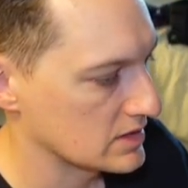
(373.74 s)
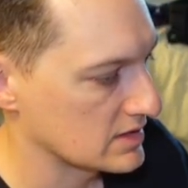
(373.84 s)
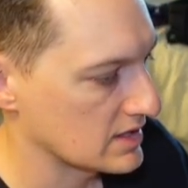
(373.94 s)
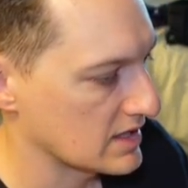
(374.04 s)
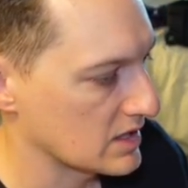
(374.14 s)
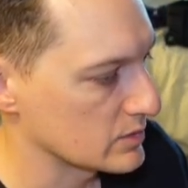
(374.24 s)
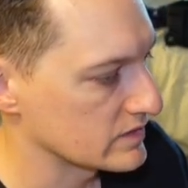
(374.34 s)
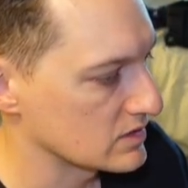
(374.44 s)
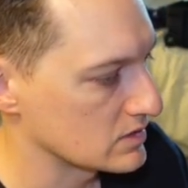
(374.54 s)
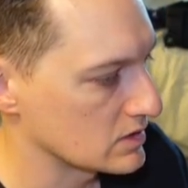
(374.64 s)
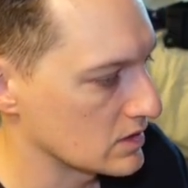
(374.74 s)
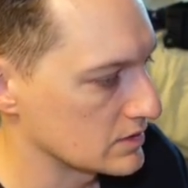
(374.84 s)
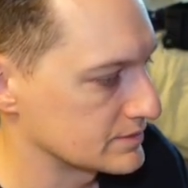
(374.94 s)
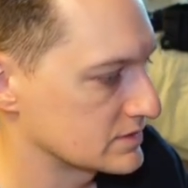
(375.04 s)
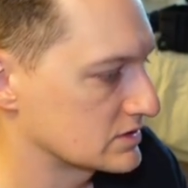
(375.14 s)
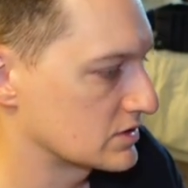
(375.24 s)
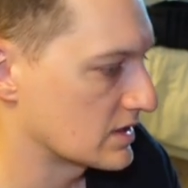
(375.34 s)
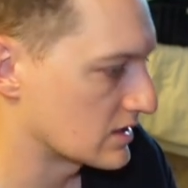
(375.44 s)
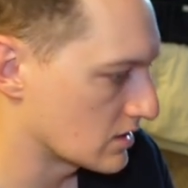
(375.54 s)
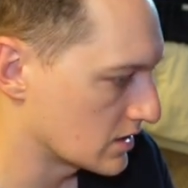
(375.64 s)
and that camera's good to go. So you
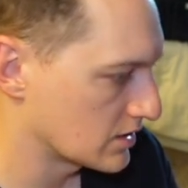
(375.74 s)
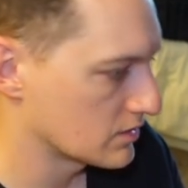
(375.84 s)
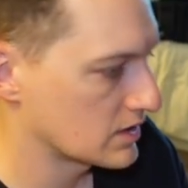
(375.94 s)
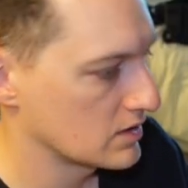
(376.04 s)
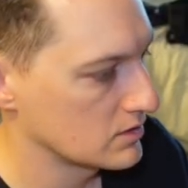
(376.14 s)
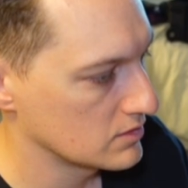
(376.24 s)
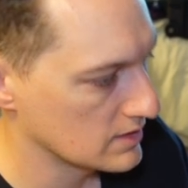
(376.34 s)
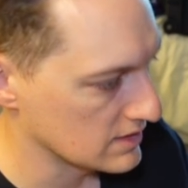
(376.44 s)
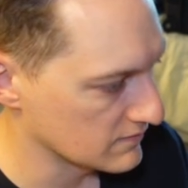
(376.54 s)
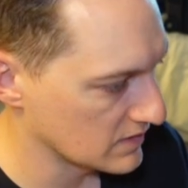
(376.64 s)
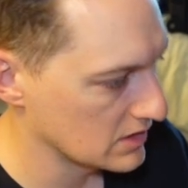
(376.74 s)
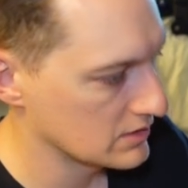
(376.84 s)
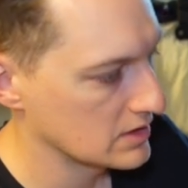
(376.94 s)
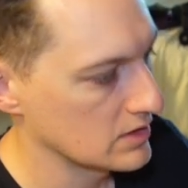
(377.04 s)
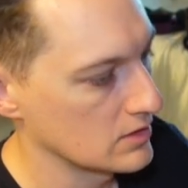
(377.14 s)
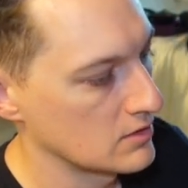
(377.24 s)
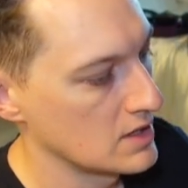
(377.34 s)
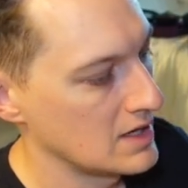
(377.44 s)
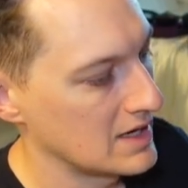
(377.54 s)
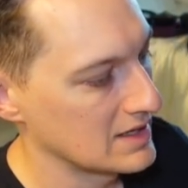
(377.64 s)
got an audio cue, you got a video cue,
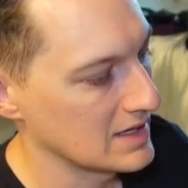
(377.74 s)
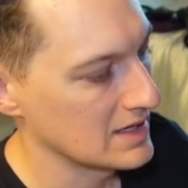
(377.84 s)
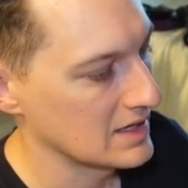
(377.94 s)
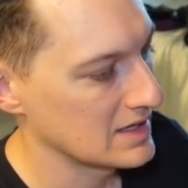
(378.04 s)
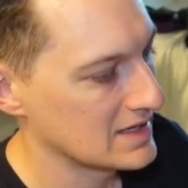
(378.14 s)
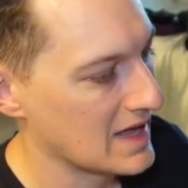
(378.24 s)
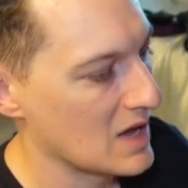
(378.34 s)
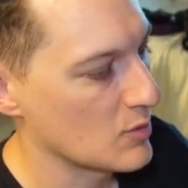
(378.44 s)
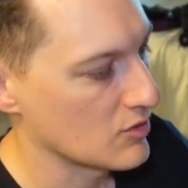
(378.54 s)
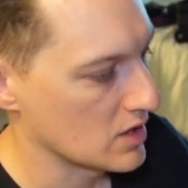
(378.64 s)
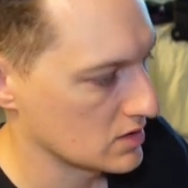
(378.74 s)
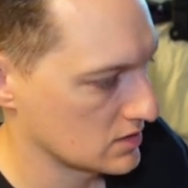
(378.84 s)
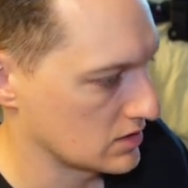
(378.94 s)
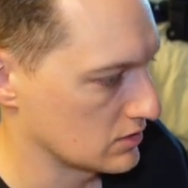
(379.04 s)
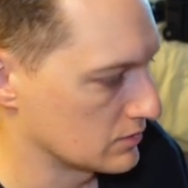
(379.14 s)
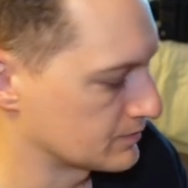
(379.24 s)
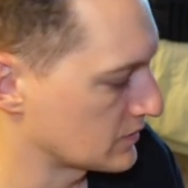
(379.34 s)
you got a camera cue.